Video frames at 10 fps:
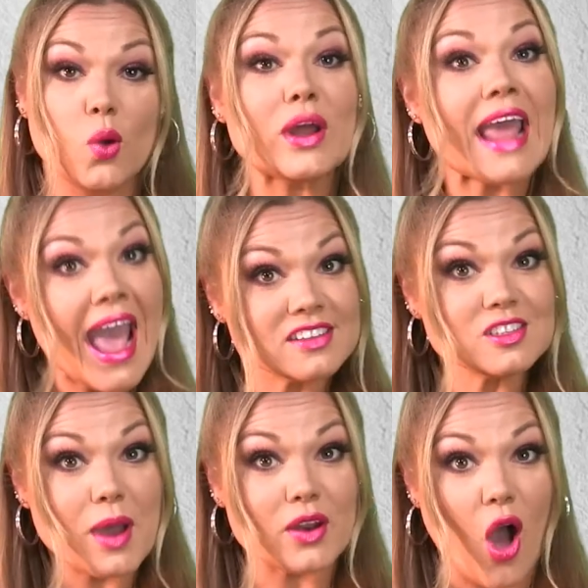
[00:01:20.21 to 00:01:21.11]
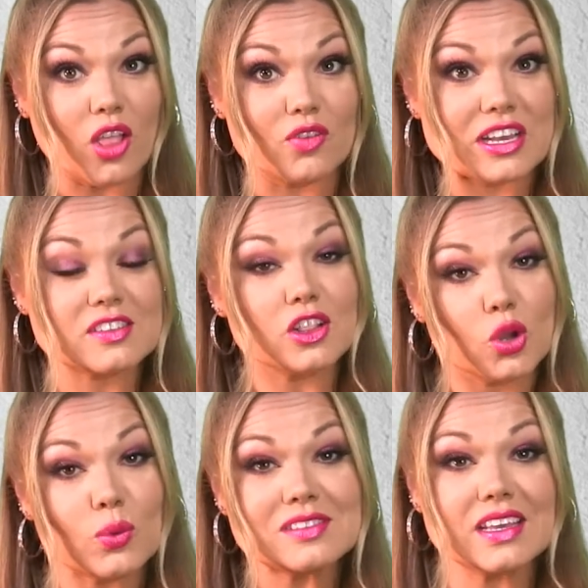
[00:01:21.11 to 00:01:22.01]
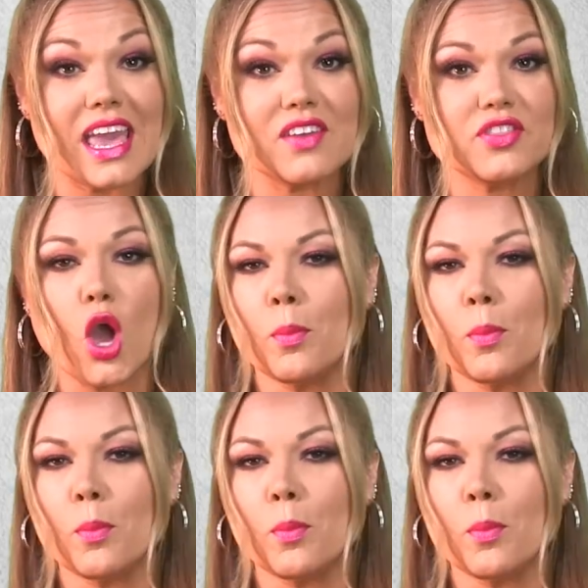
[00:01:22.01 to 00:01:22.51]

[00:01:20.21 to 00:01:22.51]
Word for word: When asked about all of this, Larissa gave the